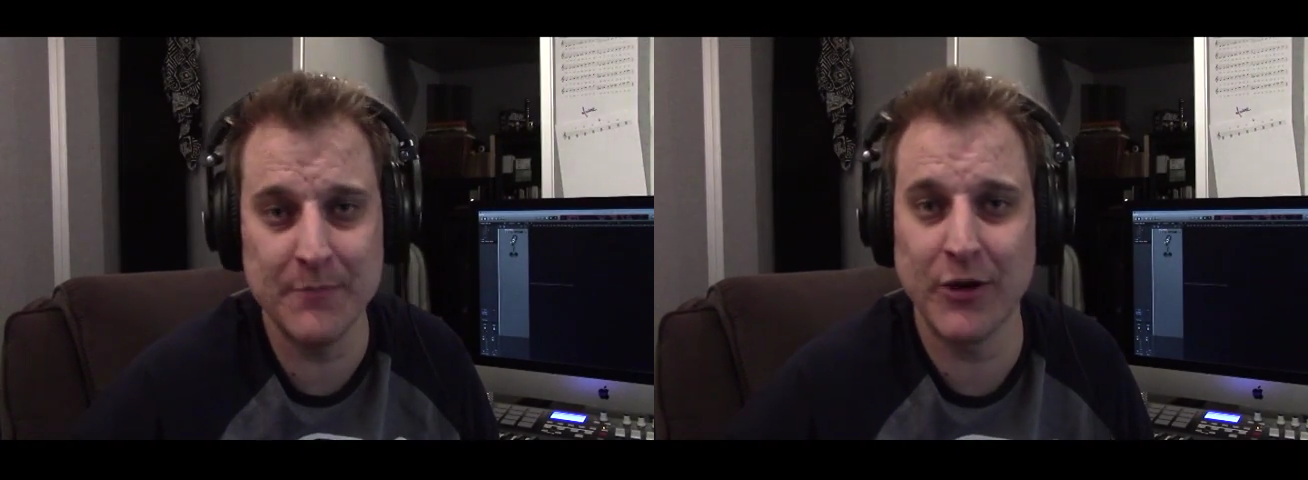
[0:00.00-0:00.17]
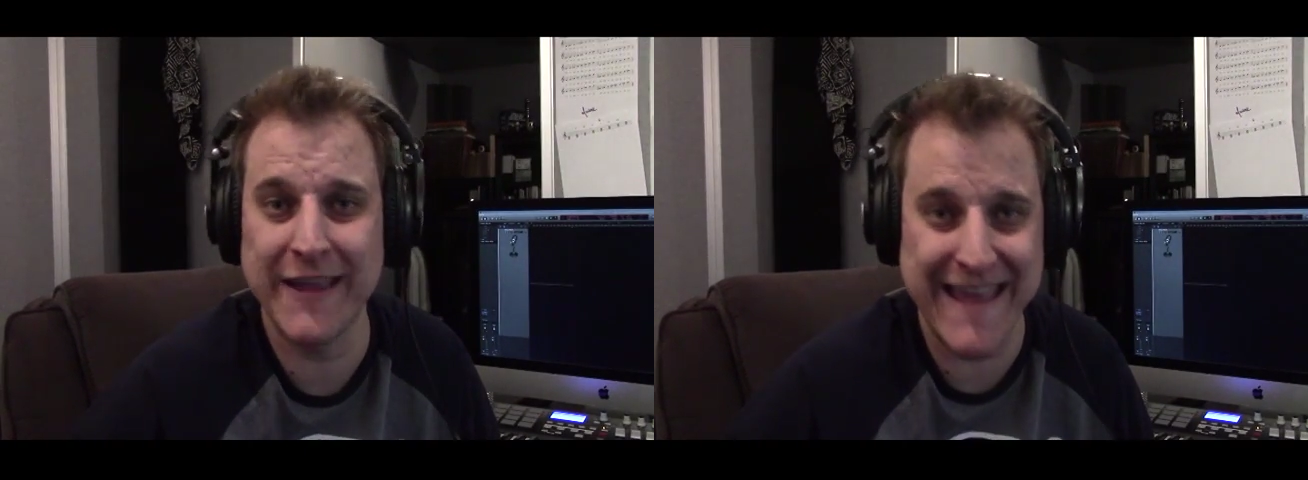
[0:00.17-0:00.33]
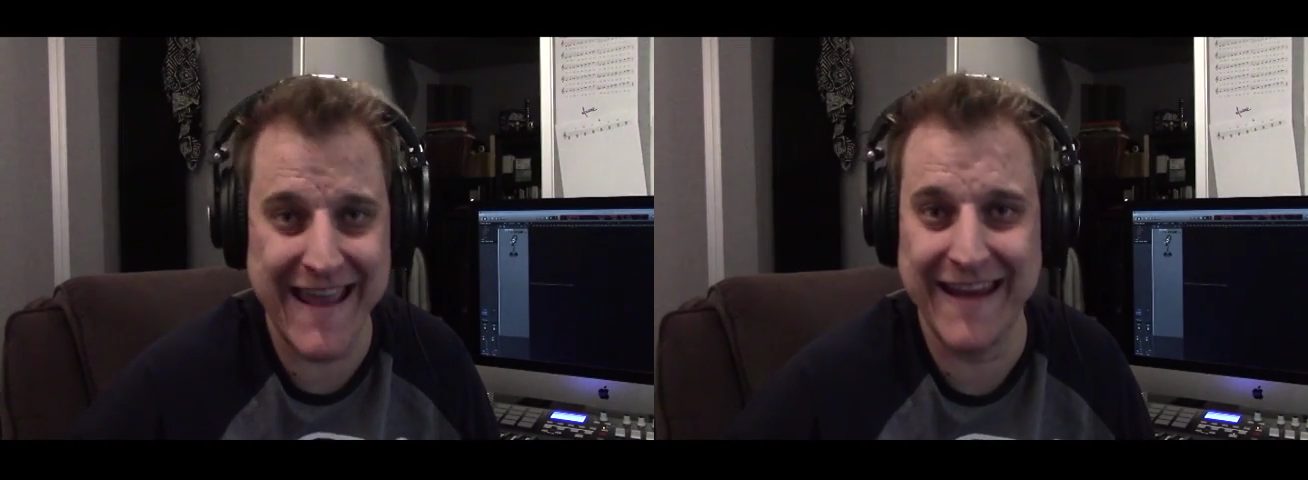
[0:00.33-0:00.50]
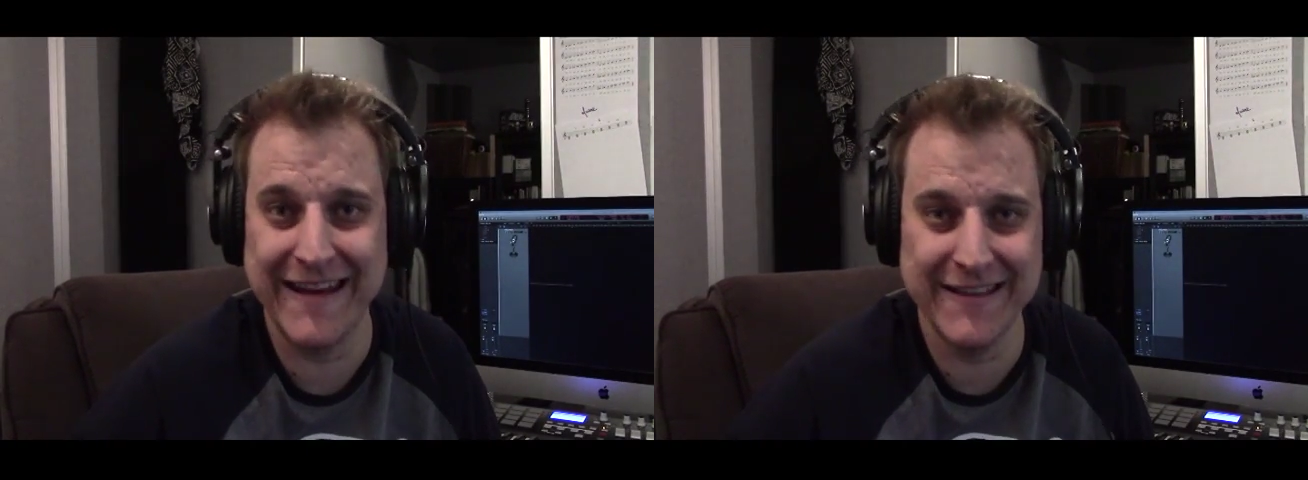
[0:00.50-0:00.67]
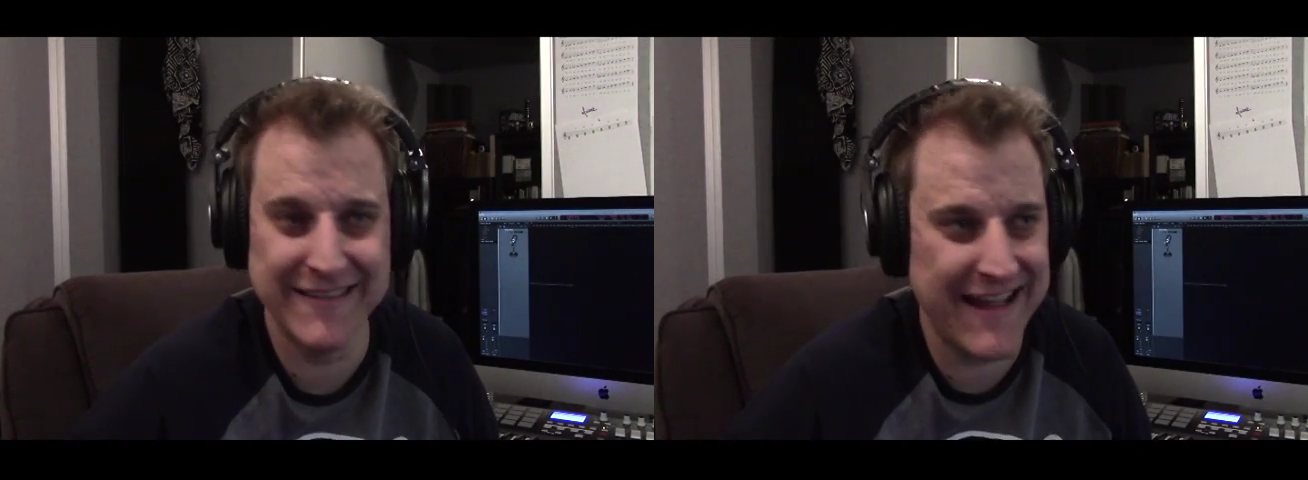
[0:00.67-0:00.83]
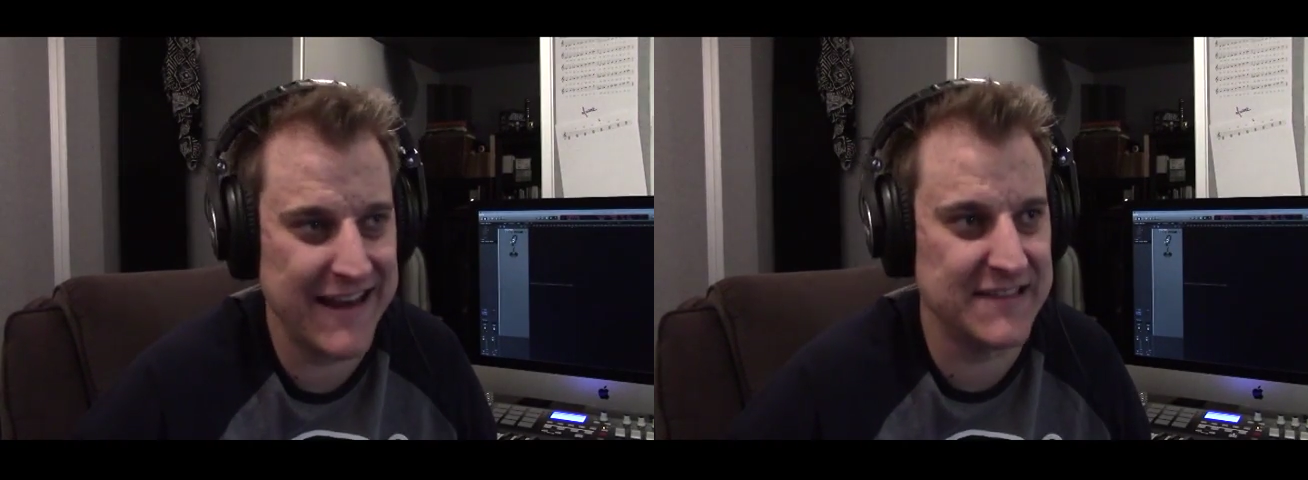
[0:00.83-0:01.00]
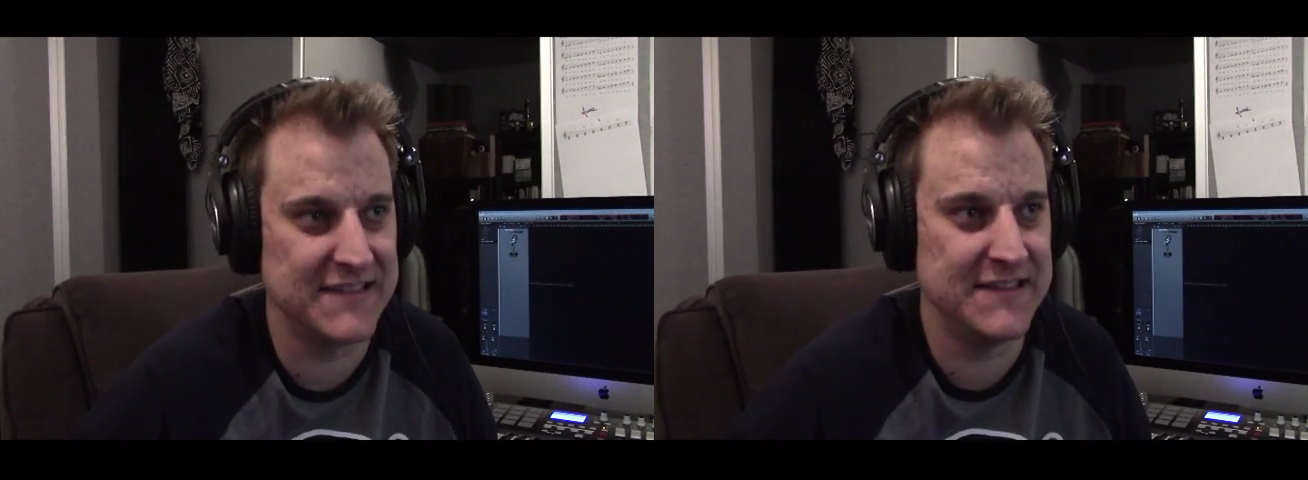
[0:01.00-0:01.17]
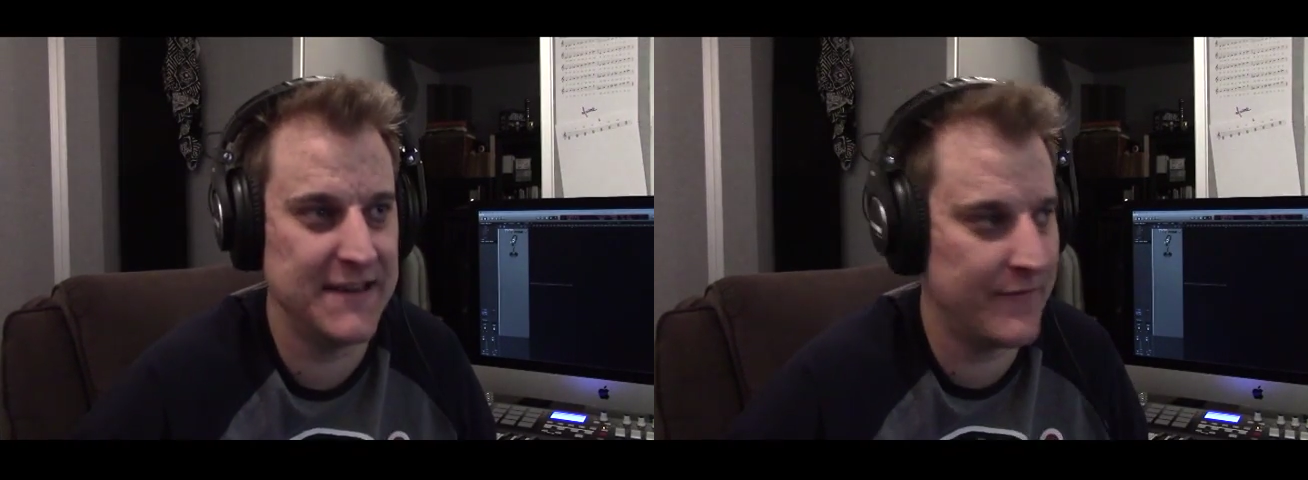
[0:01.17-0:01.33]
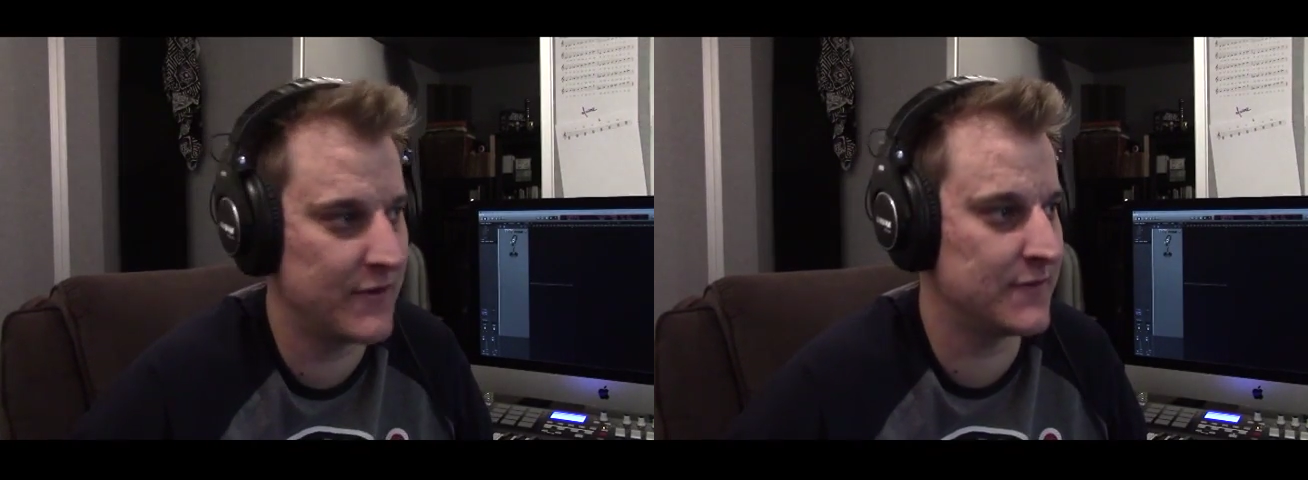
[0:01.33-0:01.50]
Brigade, that is
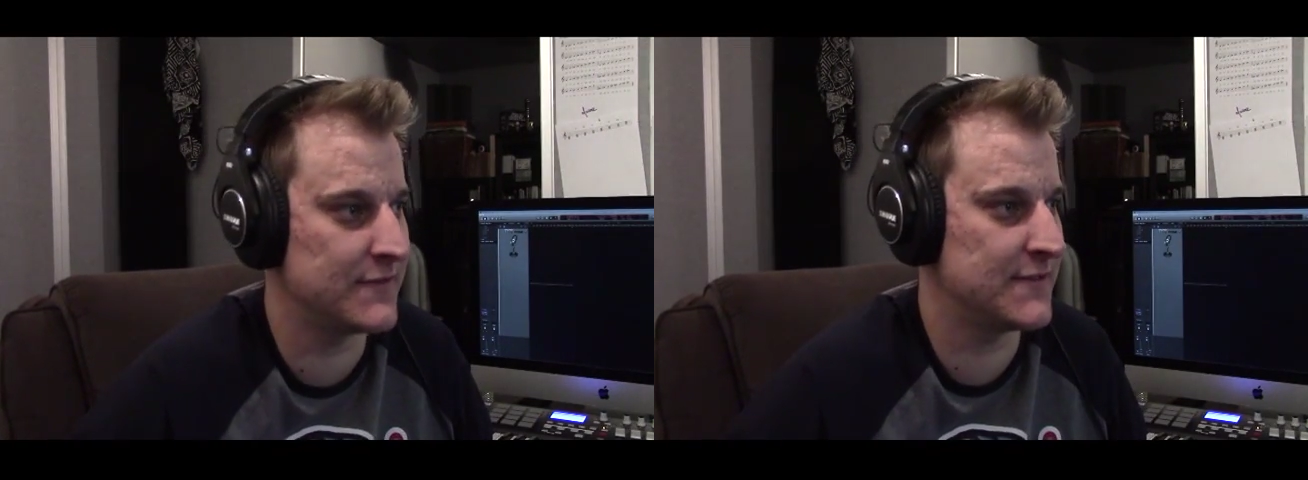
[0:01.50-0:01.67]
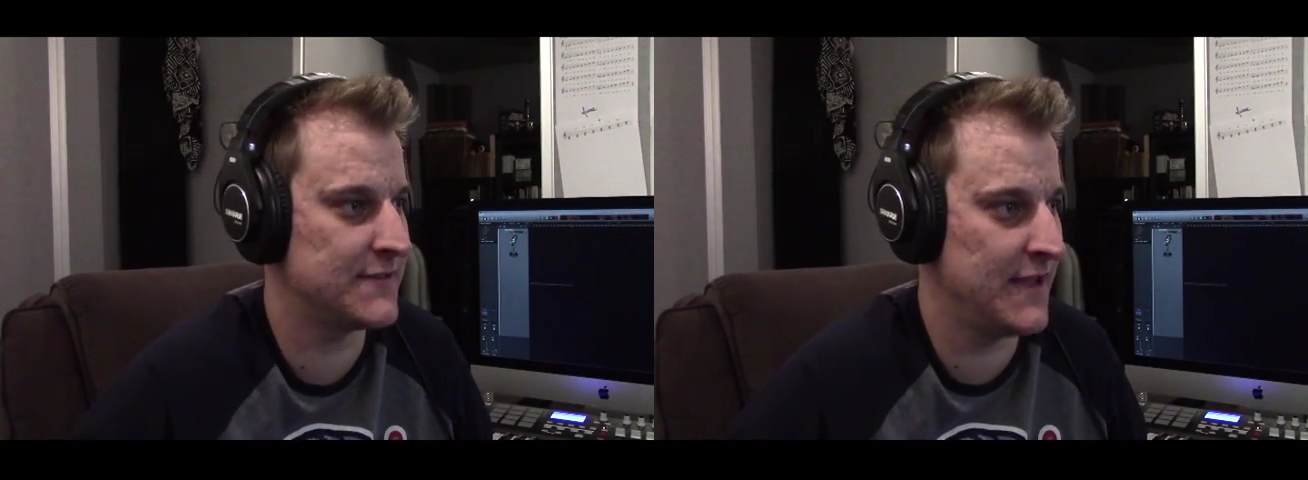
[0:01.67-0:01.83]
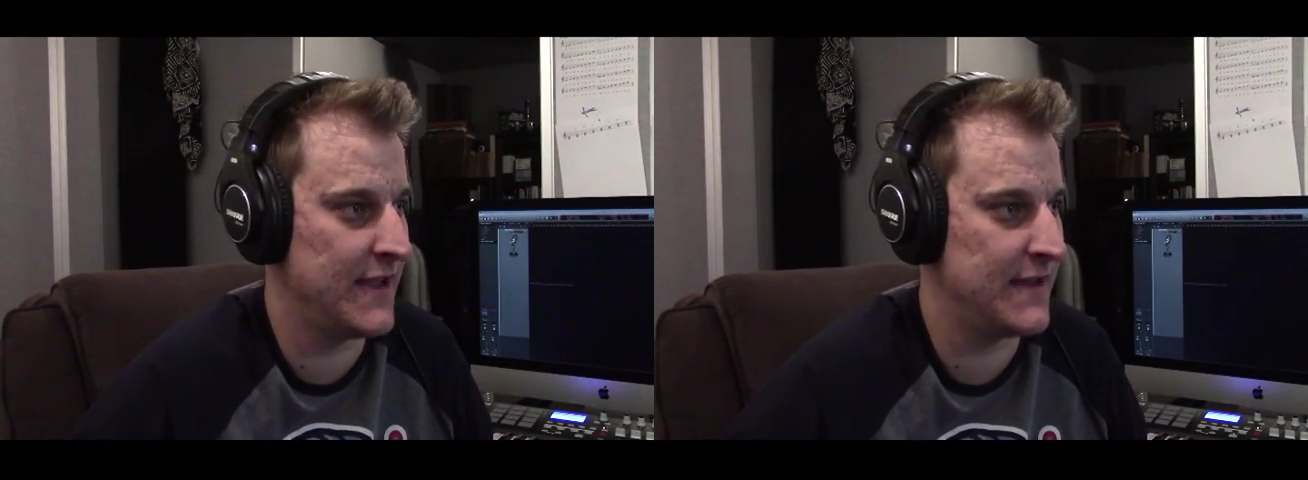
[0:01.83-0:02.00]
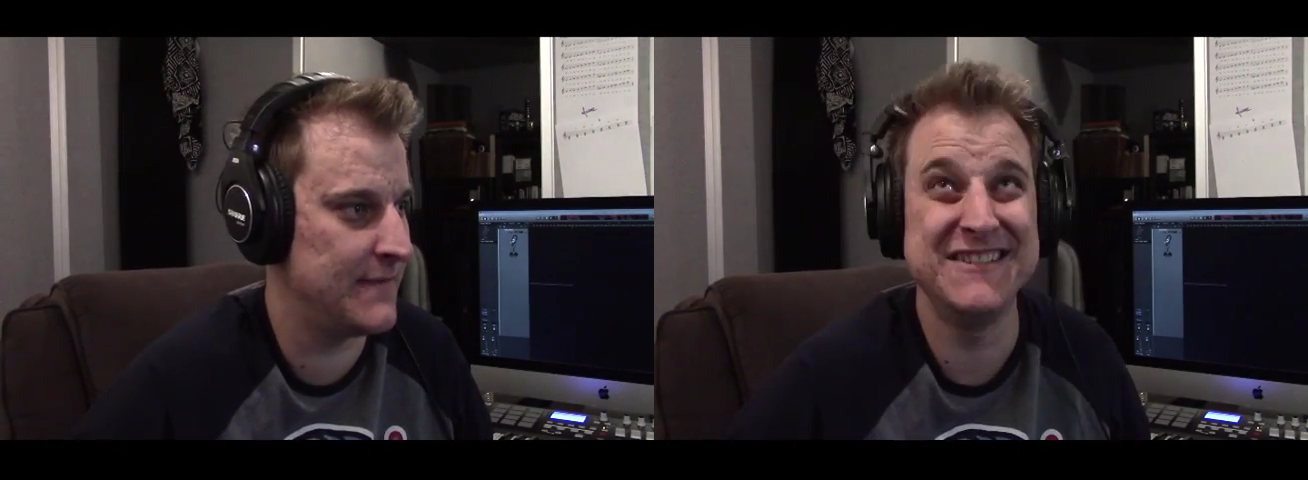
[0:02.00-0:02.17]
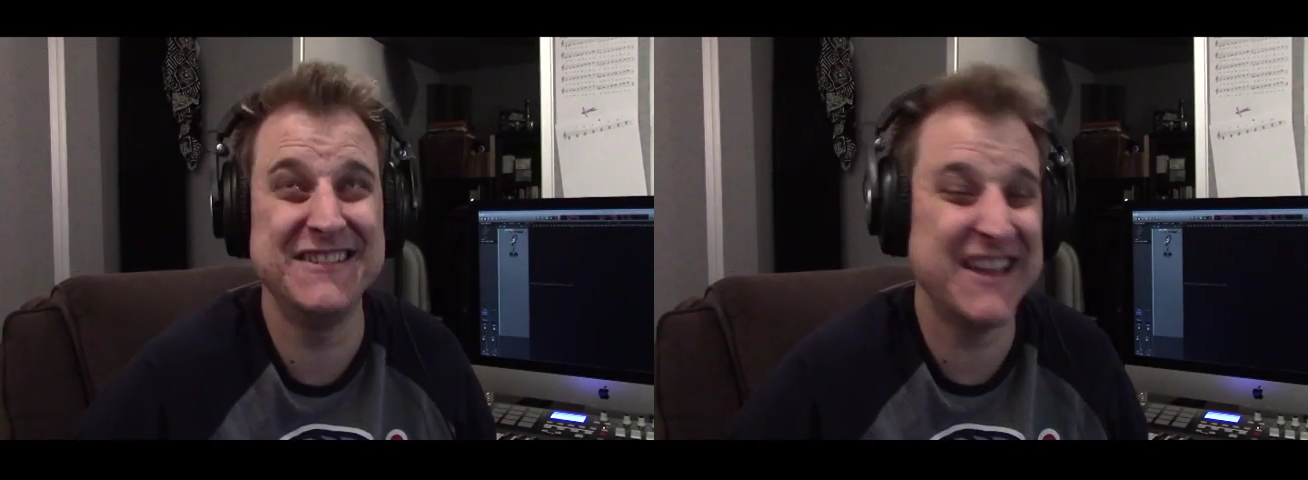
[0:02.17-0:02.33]
difficult to say,